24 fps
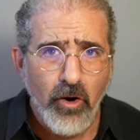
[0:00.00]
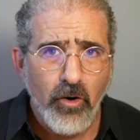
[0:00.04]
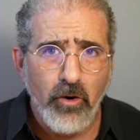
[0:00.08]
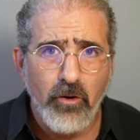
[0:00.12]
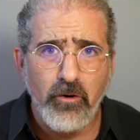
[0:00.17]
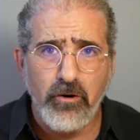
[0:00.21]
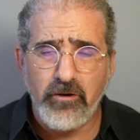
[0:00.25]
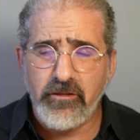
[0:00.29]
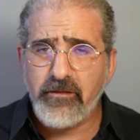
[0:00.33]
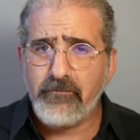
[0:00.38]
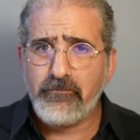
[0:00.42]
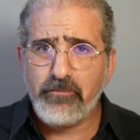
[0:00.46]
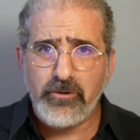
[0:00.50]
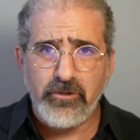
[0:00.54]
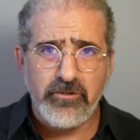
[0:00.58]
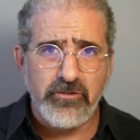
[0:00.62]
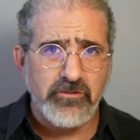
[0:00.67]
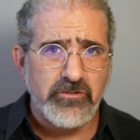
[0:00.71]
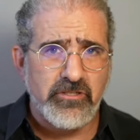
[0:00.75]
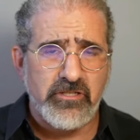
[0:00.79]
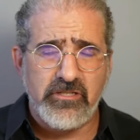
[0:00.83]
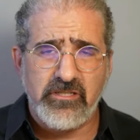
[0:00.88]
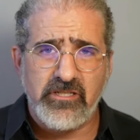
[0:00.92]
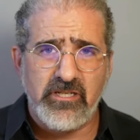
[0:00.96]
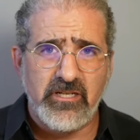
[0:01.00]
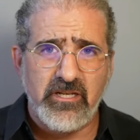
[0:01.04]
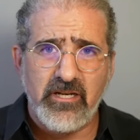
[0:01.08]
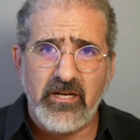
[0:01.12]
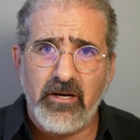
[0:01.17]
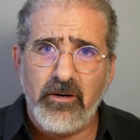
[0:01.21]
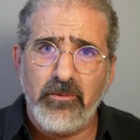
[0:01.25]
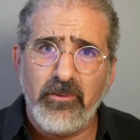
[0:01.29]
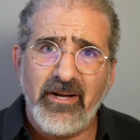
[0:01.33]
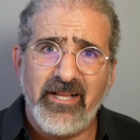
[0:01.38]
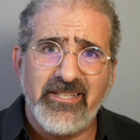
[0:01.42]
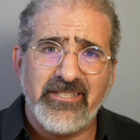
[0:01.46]
or the producer's gonna
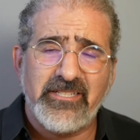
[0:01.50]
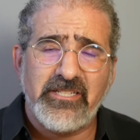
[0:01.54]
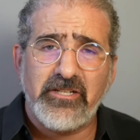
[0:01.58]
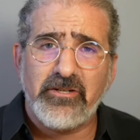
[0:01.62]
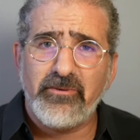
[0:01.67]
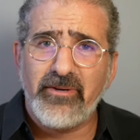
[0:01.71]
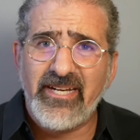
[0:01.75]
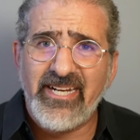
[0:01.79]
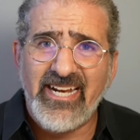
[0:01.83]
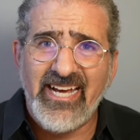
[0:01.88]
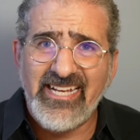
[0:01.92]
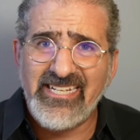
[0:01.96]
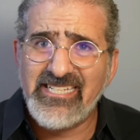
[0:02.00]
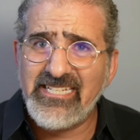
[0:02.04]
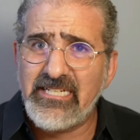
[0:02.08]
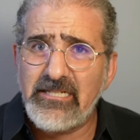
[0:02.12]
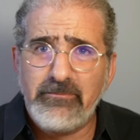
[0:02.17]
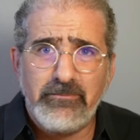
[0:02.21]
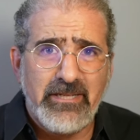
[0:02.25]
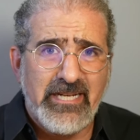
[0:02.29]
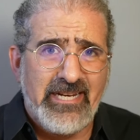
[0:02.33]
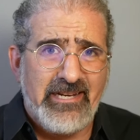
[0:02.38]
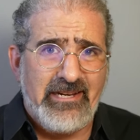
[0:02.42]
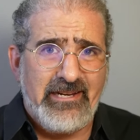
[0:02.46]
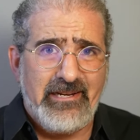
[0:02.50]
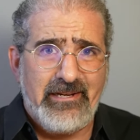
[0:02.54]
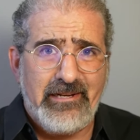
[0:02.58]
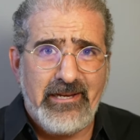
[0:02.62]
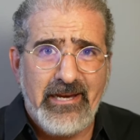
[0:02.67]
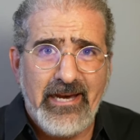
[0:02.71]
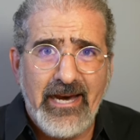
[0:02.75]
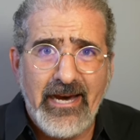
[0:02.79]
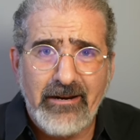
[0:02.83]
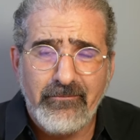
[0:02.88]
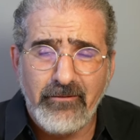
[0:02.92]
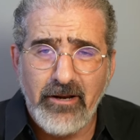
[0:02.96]
go, well, it's a great idea, but
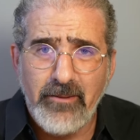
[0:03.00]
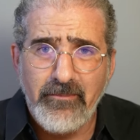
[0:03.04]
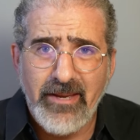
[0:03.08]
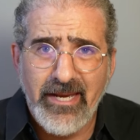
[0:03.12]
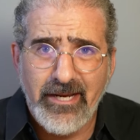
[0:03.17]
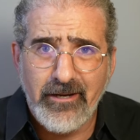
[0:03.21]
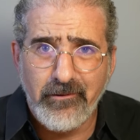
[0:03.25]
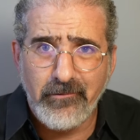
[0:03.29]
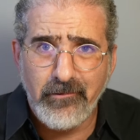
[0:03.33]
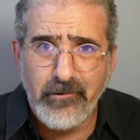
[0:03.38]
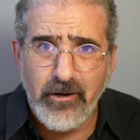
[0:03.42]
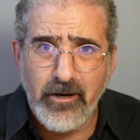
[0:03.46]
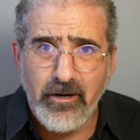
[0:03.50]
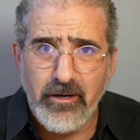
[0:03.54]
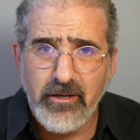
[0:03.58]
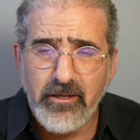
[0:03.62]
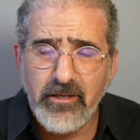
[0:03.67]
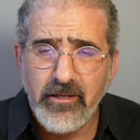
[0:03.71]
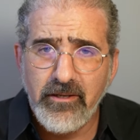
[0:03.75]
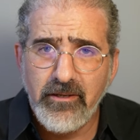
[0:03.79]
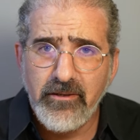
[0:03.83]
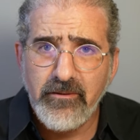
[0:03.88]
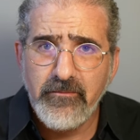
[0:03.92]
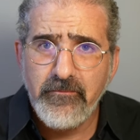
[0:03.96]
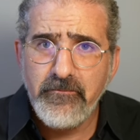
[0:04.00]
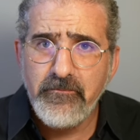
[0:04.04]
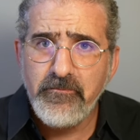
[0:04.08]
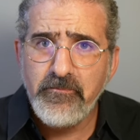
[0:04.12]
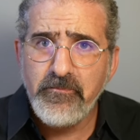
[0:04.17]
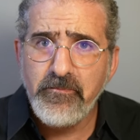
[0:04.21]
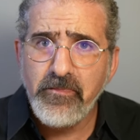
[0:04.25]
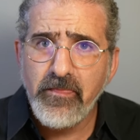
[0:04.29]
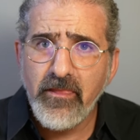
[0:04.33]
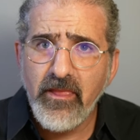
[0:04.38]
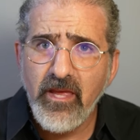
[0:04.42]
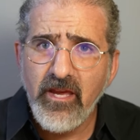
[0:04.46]
how do I make it work?
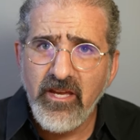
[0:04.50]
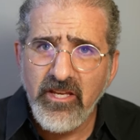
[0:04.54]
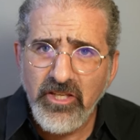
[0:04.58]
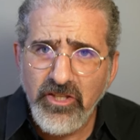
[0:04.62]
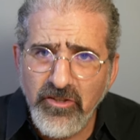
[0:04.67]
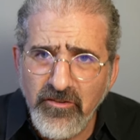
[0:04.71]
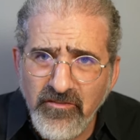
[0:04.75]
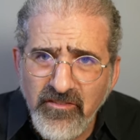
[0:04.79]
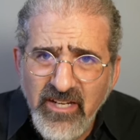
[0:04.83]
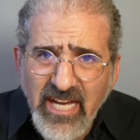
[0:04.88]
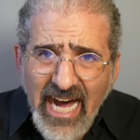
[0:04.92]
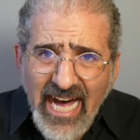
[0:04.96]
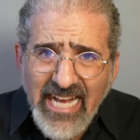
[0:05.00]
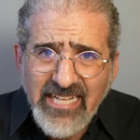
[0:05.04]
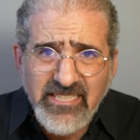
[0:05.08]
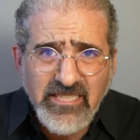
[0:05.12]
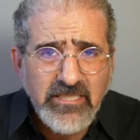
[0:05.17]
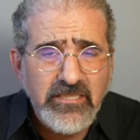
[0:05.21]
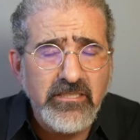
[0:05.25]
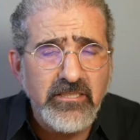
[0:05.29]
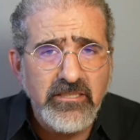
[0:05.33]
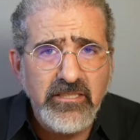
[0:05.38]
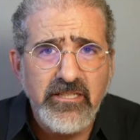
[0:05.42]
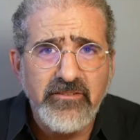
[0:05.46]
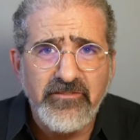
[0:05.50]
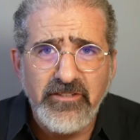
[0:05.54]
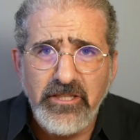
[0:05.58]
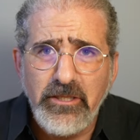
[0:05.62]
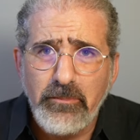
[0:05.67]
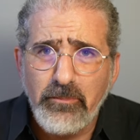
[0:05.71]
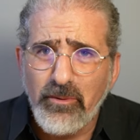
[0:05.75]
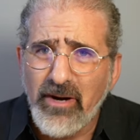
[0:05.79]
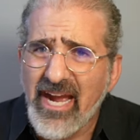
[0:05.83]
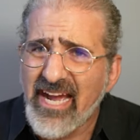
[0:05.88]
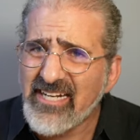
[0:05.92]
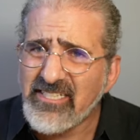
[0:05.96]
You've got to deliver the
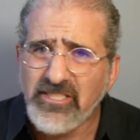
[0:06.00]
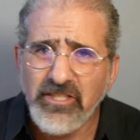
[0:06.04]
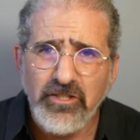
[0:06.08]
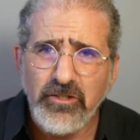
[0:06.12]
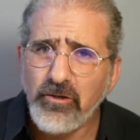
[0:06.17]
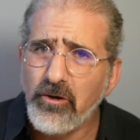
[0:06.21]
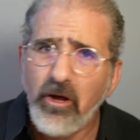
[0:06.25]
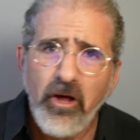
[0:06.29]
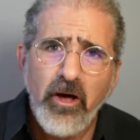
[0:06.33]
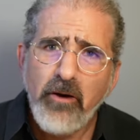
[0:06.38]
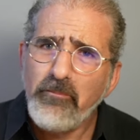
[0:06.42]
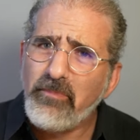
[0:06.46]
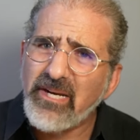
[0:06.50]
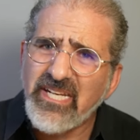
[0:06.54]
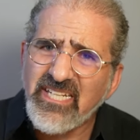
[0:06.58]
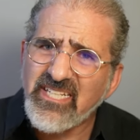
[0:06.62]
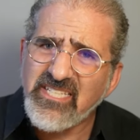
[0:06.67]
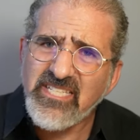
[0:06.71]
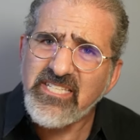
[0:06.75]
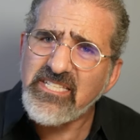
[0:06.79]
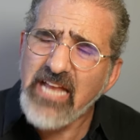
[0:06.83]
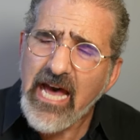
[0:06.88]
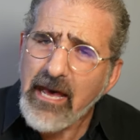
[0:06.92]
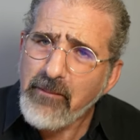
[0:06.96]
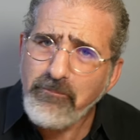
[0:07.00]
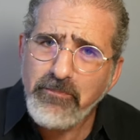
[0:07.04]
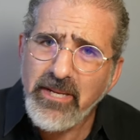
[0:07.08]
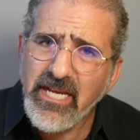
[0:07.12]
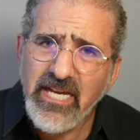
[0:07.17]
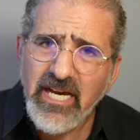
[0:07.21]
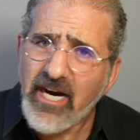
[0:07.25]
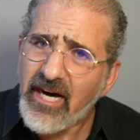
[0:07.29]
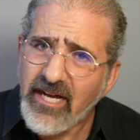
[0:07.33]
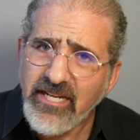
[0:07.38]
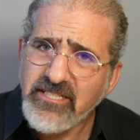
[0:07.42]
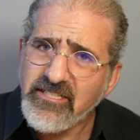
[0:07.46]
practical, but it's not
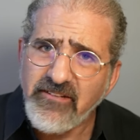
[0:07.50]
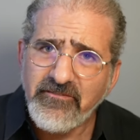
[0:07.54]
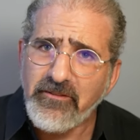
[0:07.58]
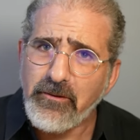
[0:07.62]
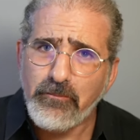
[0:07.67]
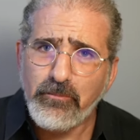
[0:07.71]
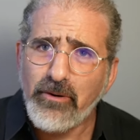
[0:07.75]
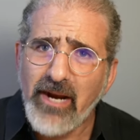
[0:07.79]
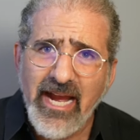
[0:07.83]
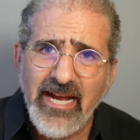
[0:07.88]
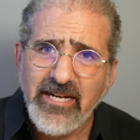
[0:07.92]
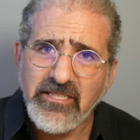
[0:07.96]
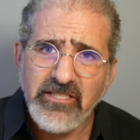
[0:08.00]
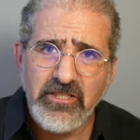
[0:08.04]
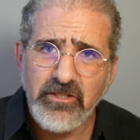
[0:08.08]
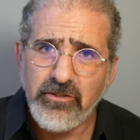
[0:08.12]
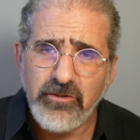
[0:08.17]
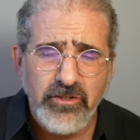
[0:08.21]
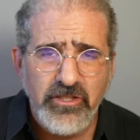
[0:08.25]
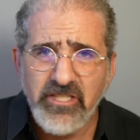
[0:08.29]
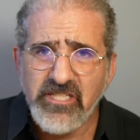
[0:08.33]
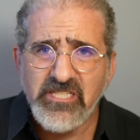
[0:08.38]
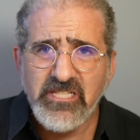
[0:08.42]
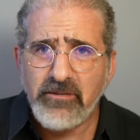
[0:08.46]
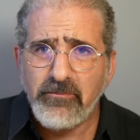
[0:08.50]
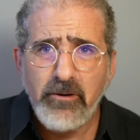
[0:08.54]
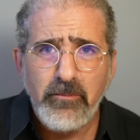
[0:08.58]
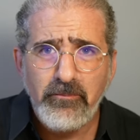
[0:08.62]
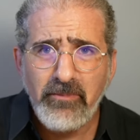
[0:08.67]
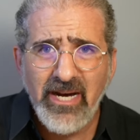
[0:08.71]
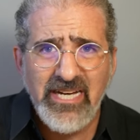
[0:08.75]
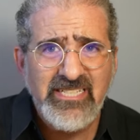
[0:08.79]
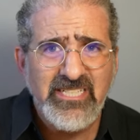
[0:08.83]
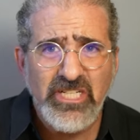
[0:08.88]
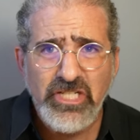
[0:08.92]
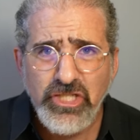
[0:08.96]
because of the practical that someone
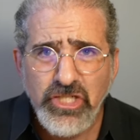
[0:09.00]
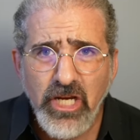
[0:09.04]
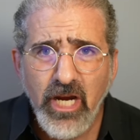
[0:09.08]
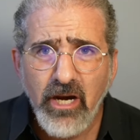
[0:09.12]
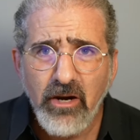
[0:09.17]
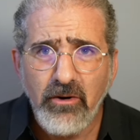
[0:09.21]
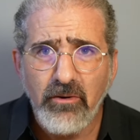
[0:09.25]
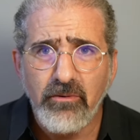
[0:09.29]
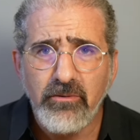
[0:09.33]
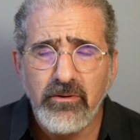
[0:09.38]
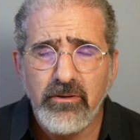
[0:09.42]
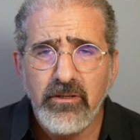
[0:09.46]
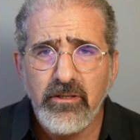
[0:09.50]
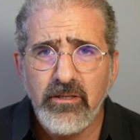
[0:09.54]
buys a show.